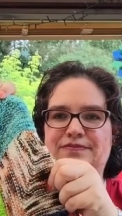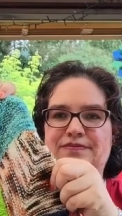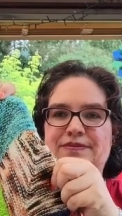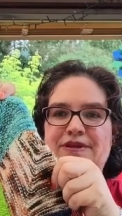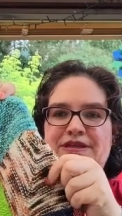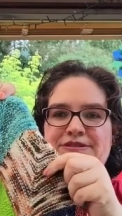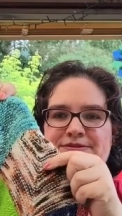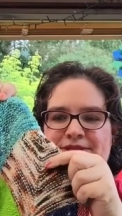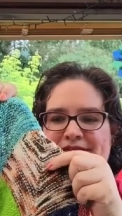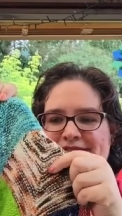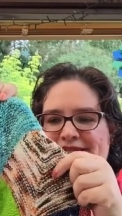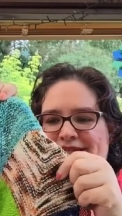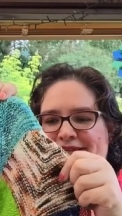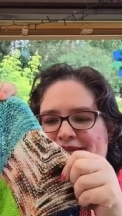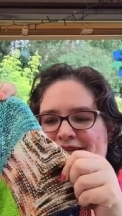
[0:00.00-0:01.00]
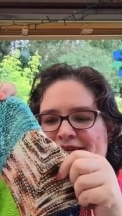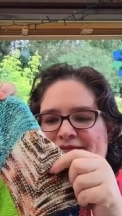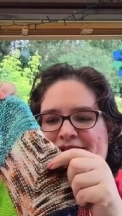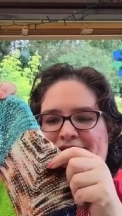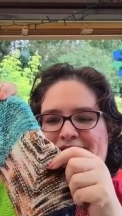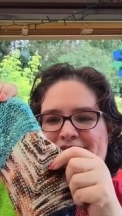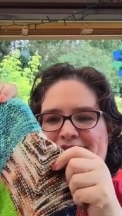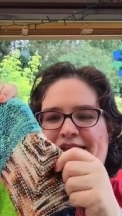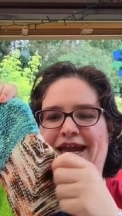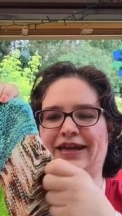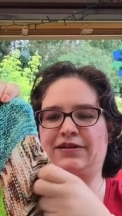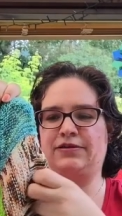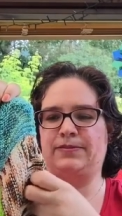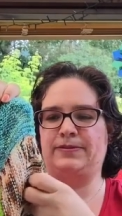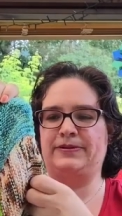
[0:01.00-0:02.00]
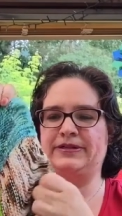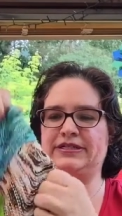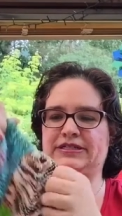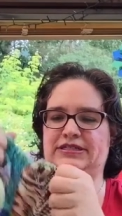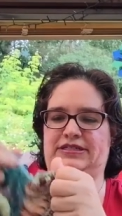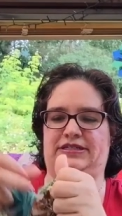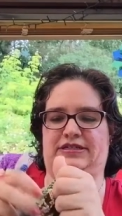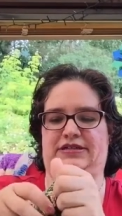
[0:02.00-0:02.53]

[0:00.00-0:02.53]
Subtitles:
This one I tend to think of like a tiger print.